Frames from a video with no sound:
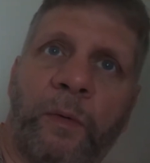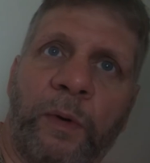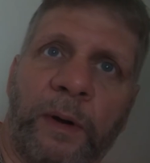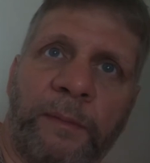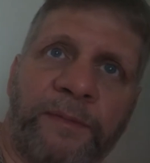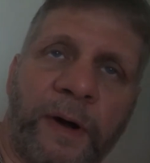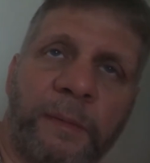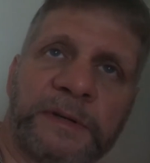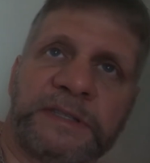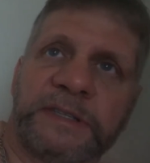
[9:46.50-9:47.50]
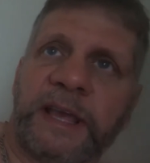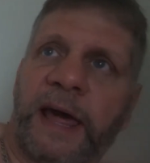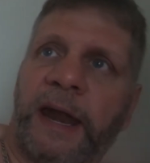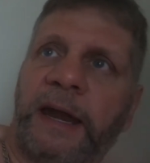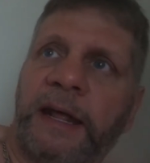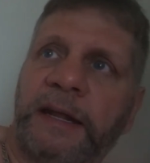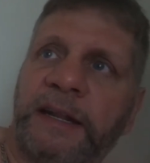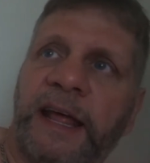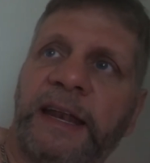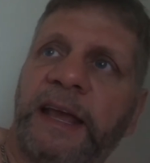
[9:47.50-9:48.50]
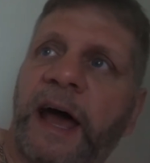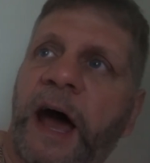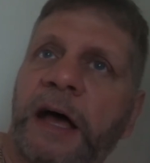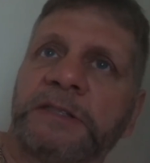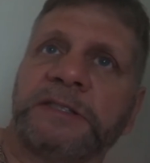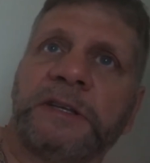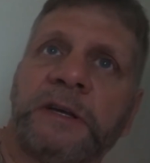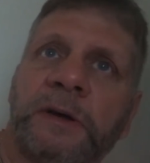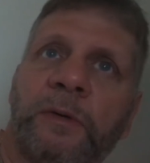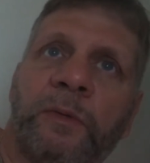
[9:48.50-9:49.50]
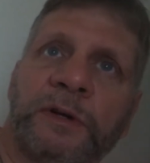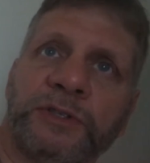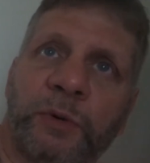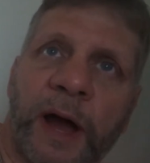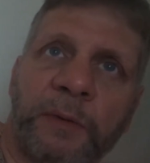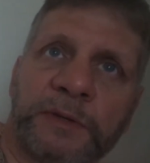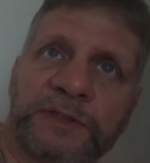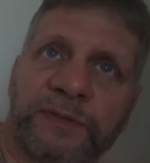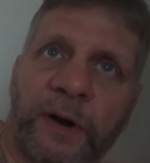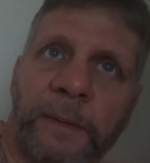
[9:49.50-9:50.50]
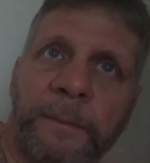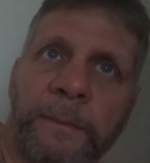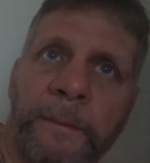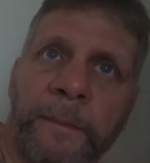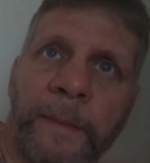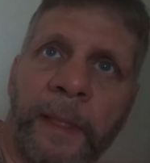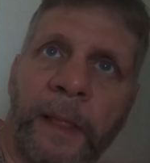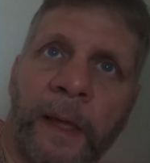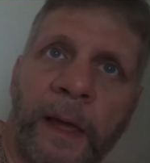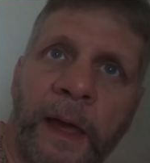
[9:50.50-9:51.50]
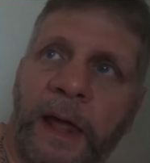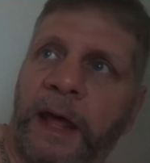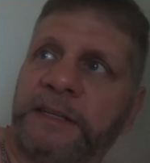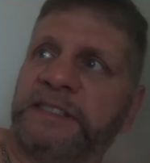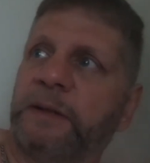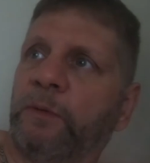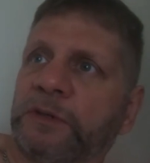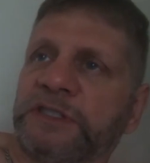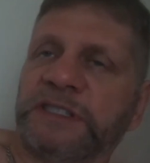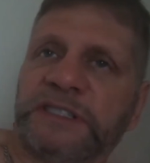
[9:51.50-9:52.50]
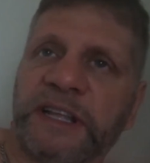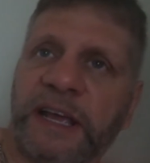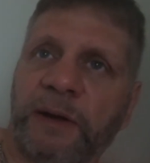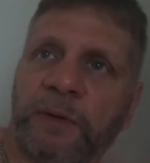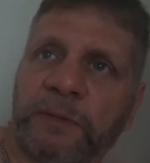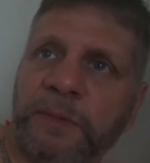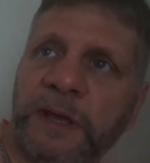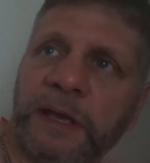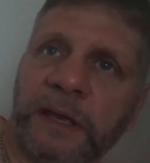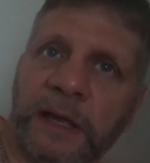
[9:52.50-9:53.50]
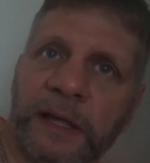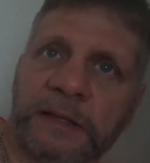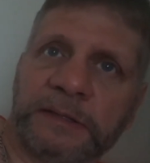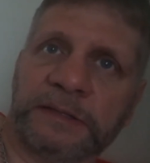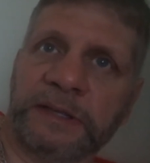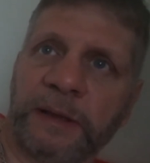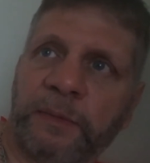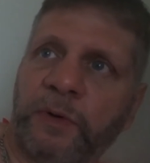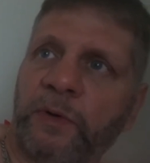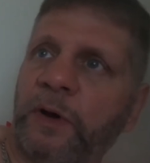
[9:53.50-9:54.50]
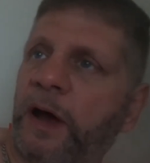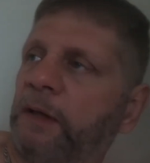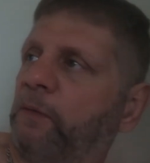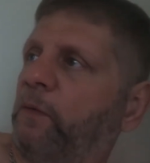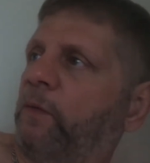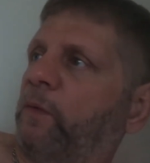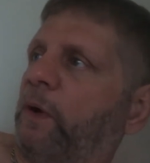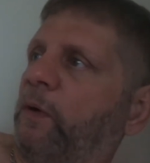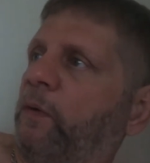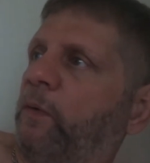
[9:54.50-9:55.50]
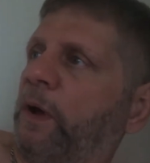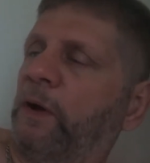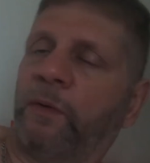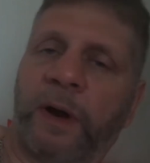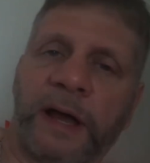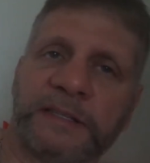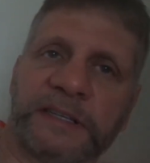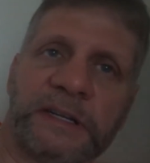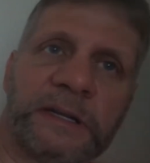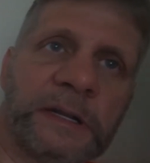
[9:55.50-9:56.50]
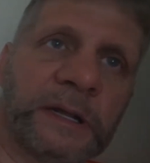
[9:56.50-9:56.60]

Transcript: I'm from. I said Canada, and then he asked where Joanne was from. And I said, well, she's staying with me in Cebu at 101 Horizon.